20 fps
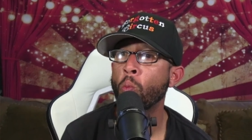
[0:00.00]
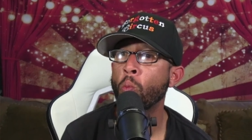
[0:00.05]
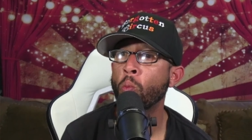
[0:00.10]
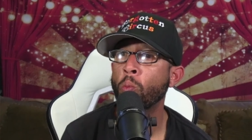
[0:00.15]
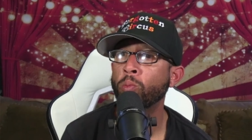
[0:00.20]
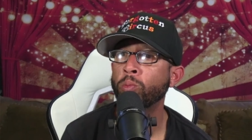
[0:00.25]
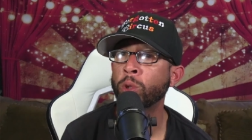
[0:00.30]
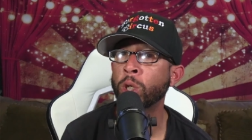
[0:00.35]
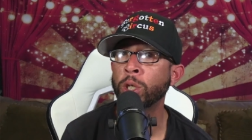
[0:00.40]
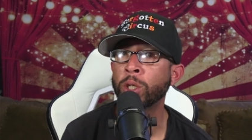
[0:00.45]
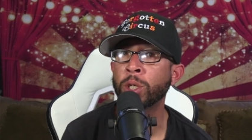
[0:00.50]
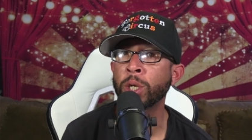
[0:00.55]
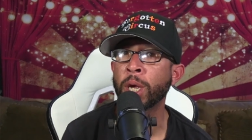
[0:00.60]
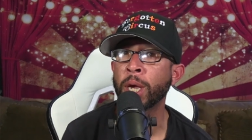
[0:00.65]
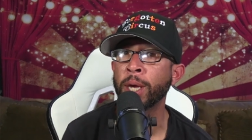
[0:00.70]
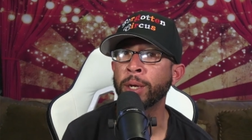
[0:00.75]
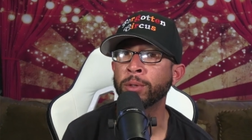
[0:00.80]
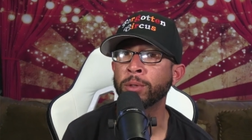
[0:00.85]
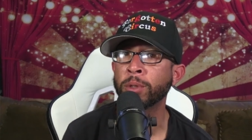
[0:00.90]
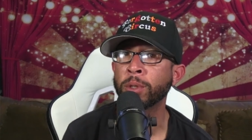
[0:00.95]
Just in
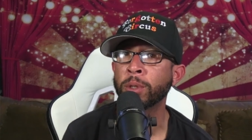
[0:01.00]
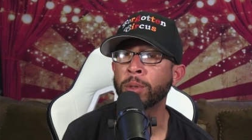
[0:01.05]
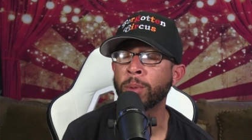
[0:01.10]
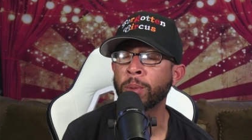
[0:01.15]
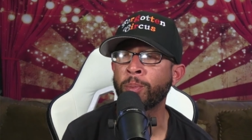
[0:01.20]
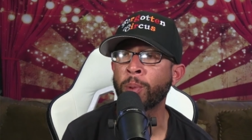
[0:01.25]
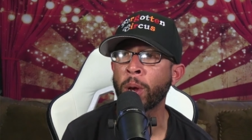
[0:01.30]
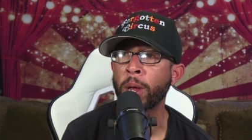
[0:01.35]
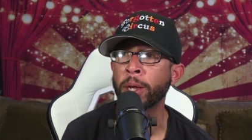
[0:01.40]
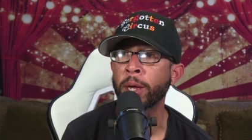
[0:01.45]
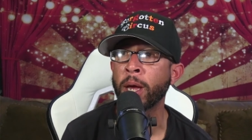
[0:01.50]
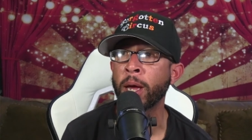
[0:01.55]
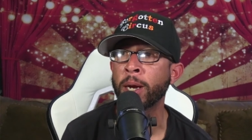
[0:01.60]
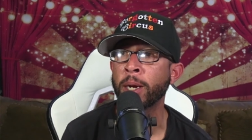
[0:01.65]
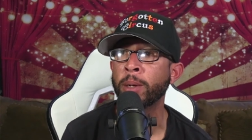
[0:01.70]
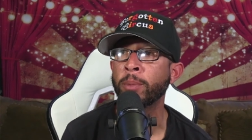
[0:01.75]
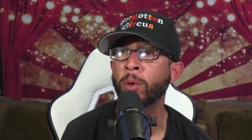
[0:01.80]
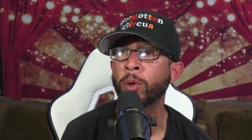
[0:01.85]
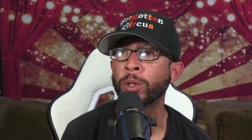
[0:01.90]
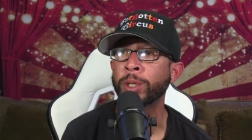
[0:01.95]
case, they probably got
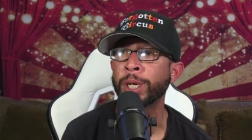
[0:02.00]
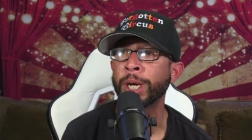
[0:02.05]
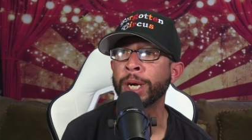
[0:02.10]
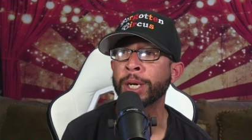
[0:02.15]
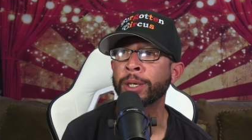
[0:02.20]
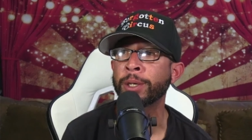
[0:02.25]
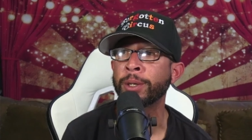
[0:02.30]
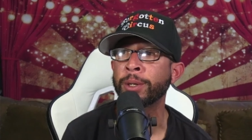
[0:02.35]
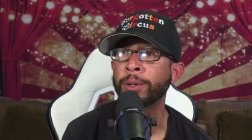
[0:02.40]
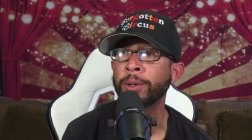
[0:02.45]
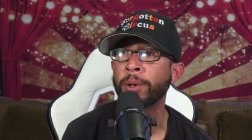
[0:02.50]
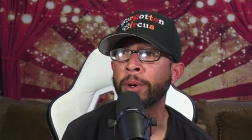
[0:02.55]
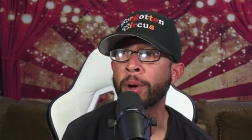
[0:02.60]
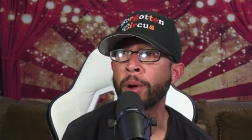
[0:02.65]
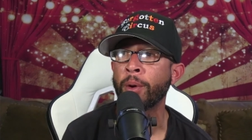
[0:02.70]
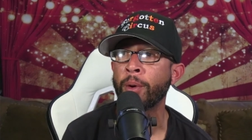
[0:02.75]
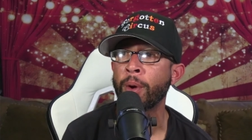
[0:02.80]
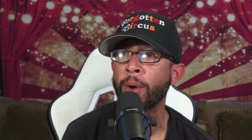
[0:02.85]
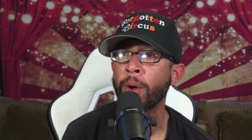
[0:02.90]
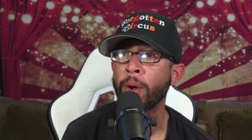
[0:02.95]
him on deck too.
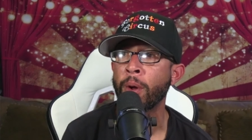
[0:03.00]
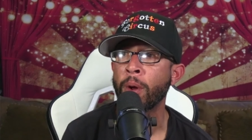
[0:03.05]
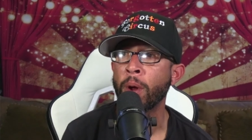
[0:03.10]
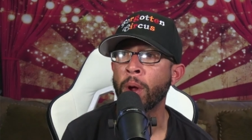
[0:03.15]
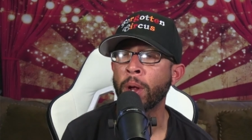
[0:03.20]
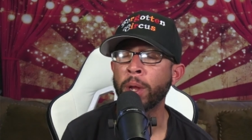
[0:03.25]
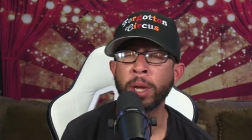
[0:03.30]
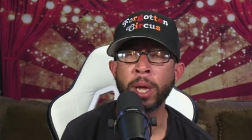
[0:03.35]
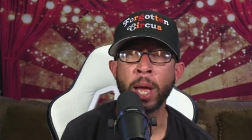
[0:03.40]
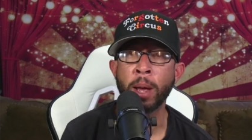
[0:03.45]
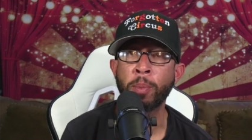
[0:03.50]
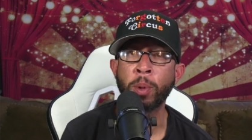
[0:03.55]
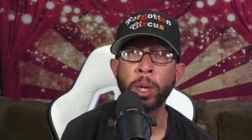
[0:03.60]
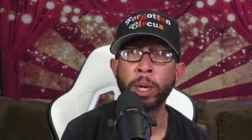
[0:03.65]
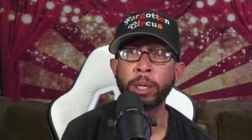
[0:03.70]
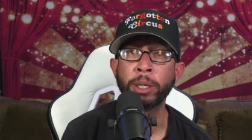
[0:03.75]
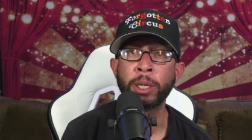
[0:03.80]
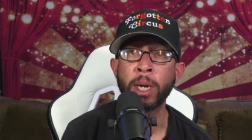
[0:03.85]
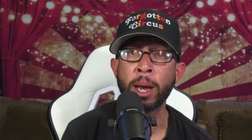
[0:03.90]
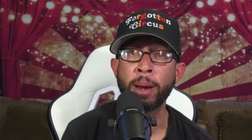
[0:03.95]
You got plenty of
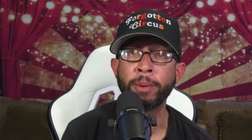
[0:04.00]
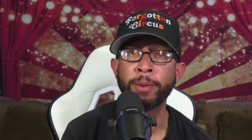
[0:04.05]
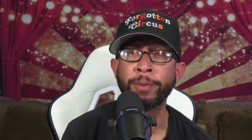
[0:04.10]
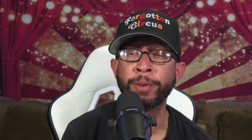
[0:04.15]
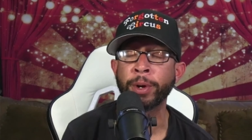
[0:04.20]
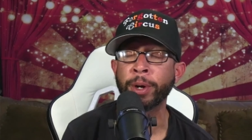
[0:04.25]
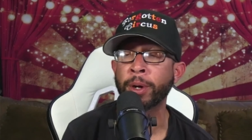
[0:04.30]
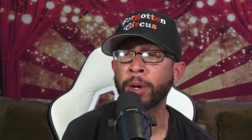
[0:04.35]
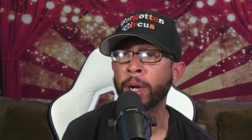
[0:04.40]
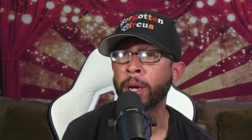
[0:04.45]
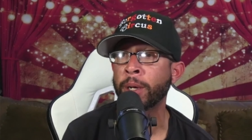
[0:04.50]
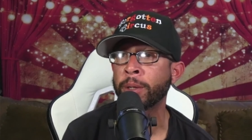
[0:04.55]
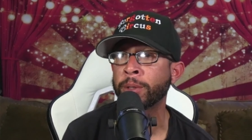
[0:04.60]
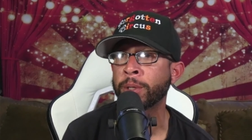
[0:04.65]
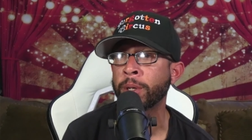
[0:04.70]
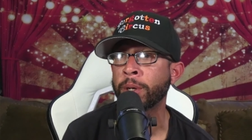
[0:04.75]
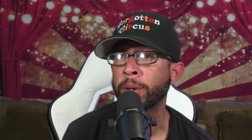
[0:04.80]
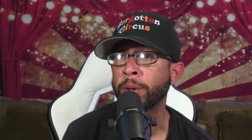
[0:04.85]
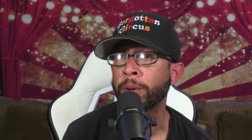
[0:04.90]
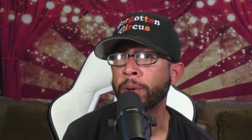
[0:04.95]
time to figure it out,
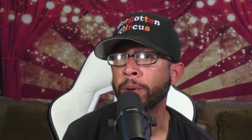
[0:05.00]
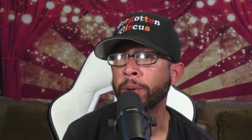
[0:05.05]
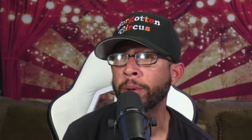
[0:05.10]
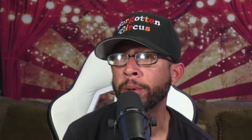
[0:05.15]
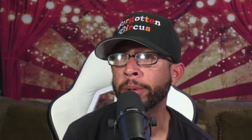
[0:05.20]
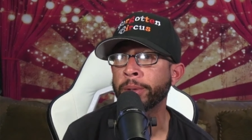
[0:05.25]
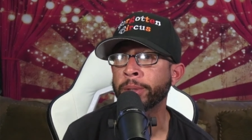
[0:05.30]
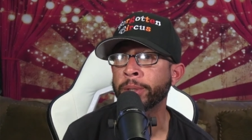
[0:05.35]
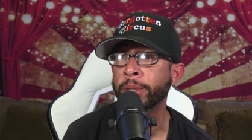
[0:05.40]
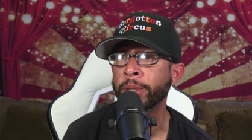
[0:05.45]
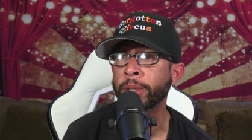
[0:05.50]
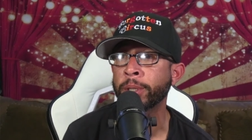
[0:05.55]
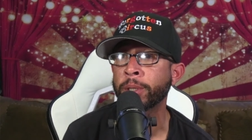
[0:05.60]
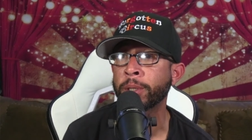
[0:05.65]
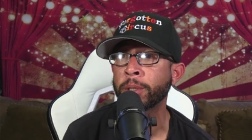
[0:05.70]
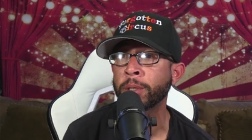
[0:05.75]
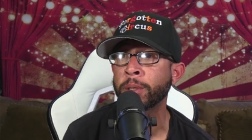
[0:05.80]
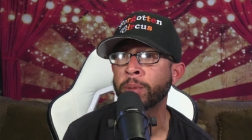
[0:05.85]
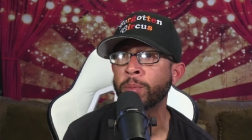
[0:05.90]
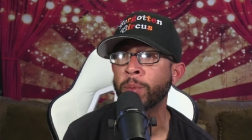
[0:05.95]
so since
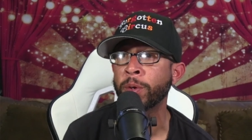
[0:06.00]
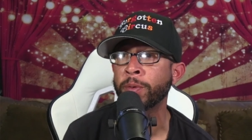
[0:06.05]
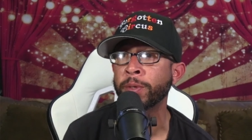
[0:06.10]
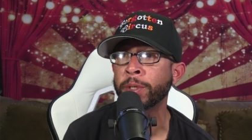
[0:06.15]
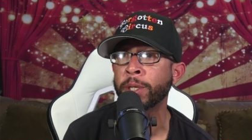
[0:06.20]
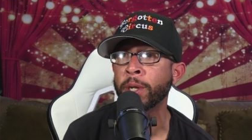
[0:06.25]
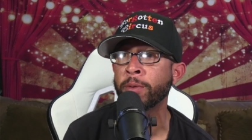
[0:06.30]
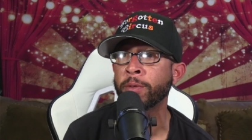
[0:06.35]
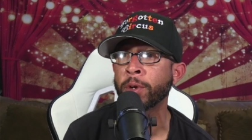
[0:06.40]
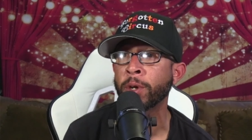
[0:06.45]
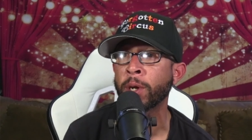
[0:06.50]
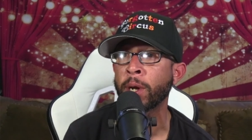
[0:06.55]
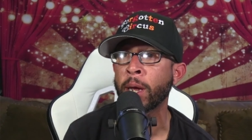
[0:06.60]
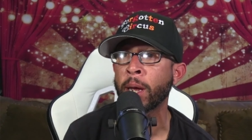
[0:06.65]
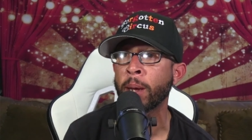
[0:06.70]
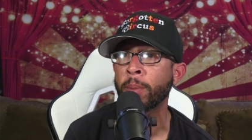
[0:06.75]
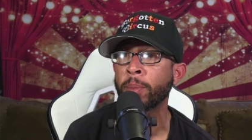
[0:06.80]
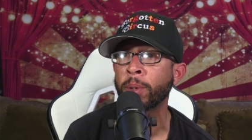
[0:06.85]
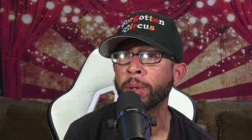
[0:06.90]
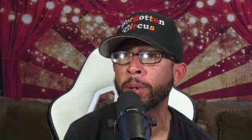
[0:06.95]
this movie's never going to
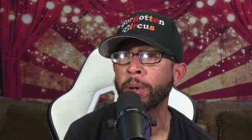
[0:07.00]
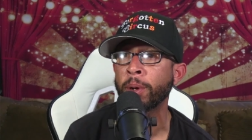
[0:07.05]
happen.